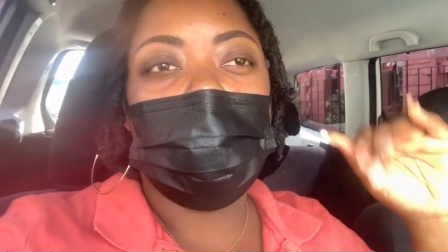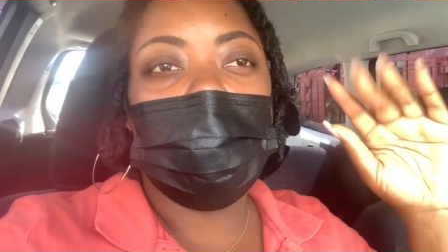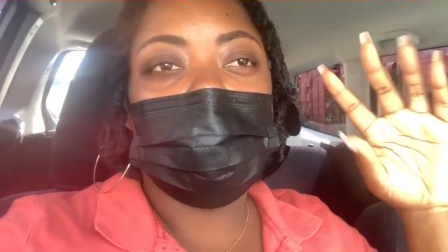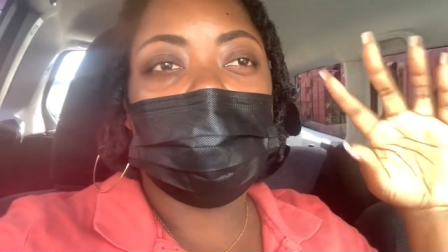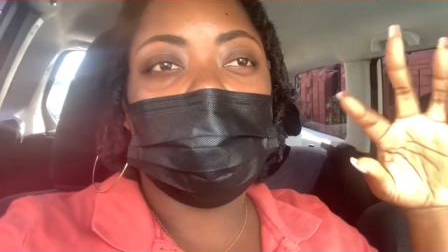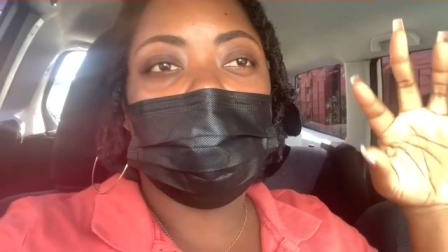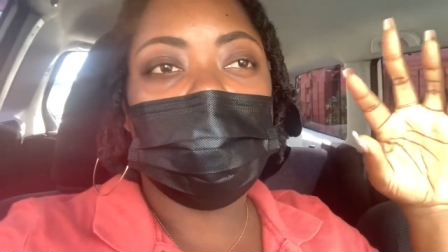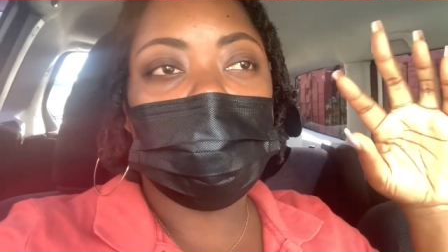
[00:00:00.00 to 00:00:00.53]
so
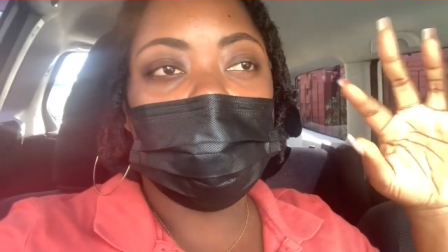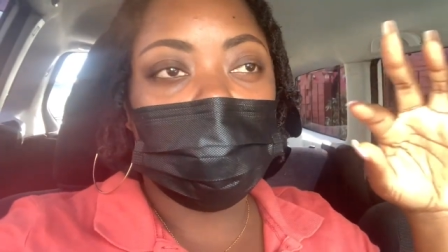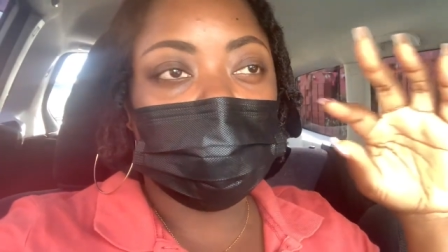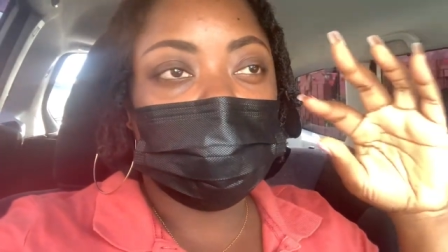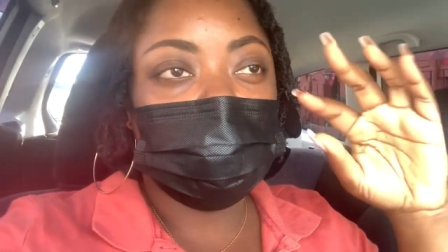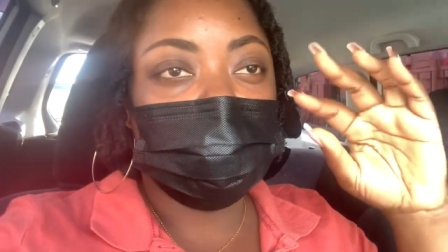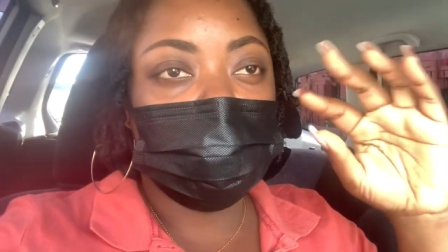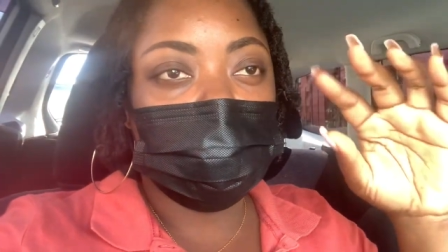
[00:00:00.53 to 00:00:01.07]
i'm gonna go
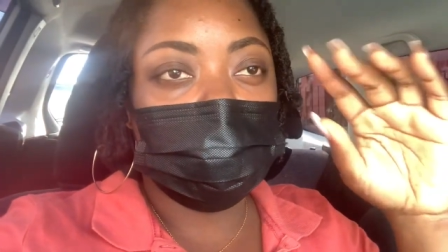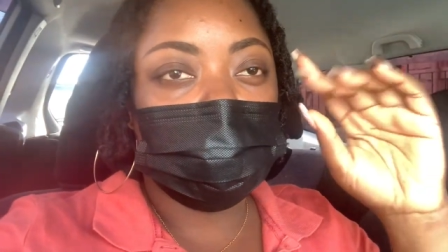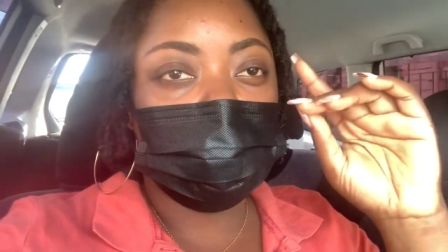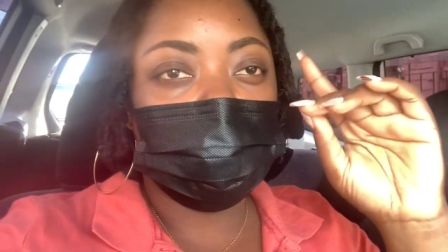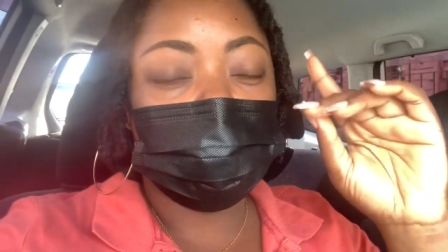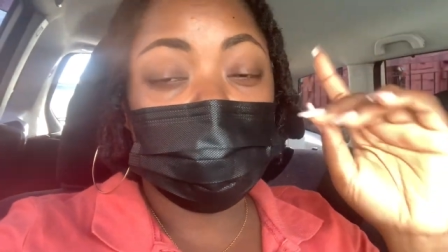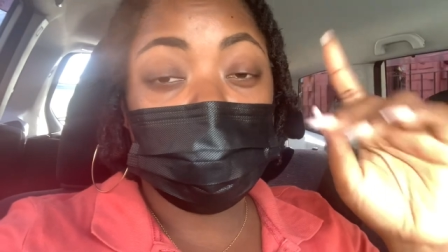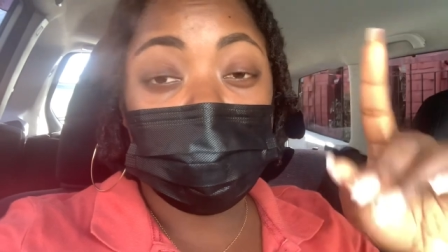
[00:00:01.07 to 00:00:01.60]
to do
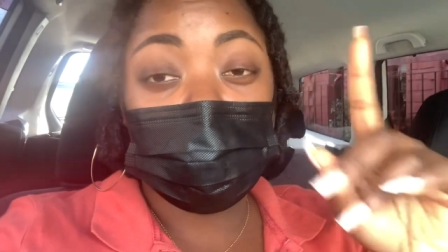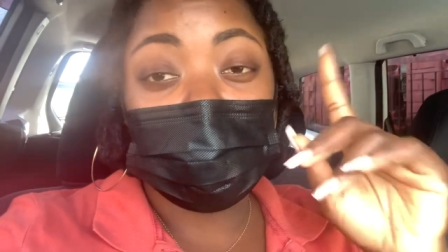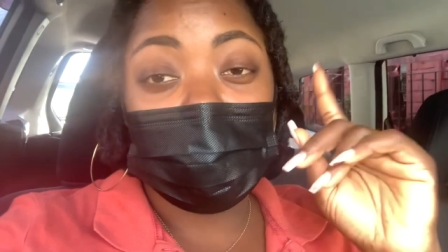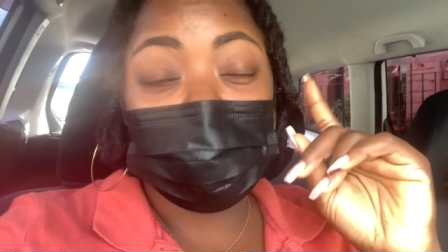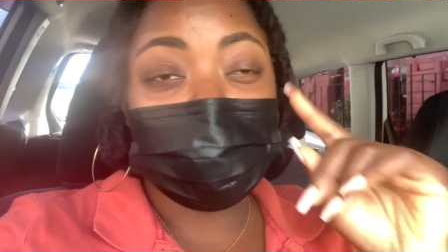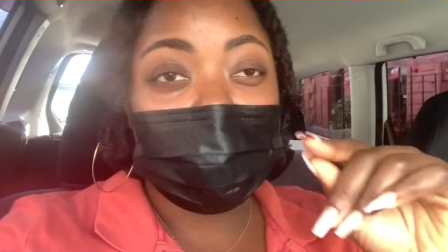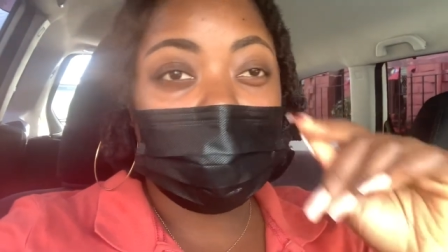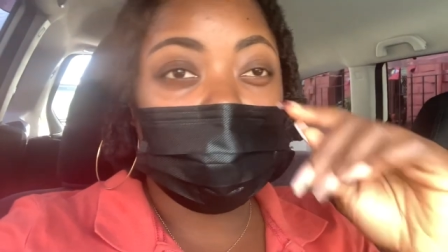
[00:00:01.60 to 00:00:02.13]
to do that
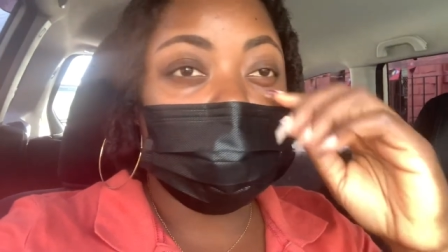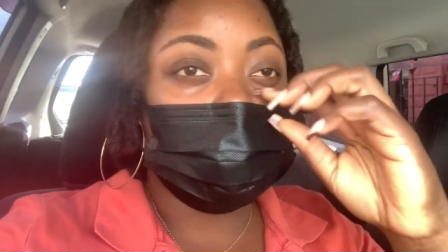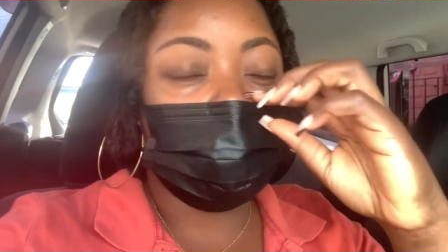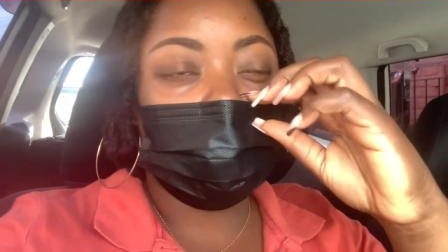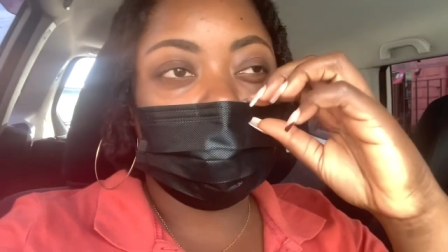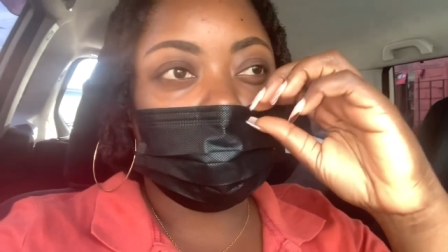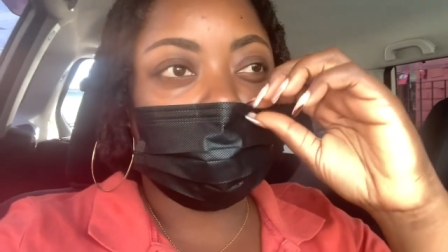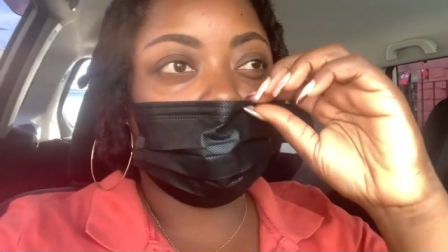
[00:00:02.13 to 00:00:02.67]
right now
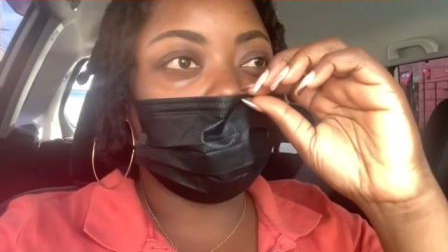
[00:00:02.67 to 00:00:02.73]
and then